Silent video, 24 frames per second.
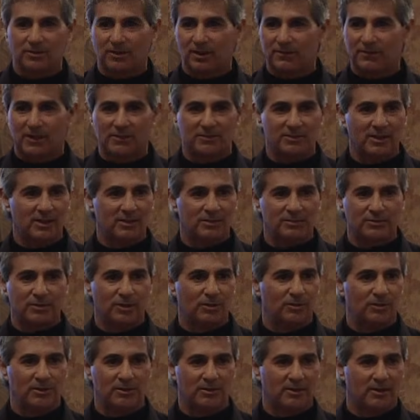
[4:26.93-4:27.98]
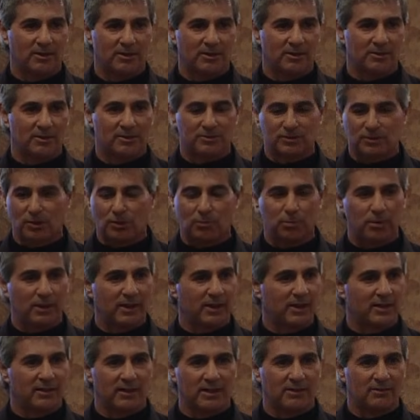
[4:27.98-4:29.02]
that's not a slow
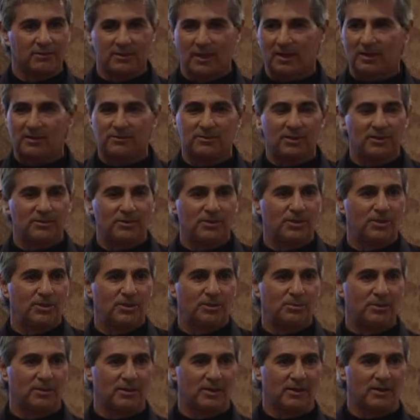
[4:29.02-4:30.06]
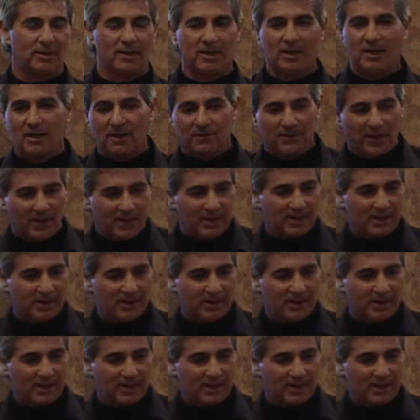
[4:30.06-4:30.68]
play in elk. That has nothing to do with it. That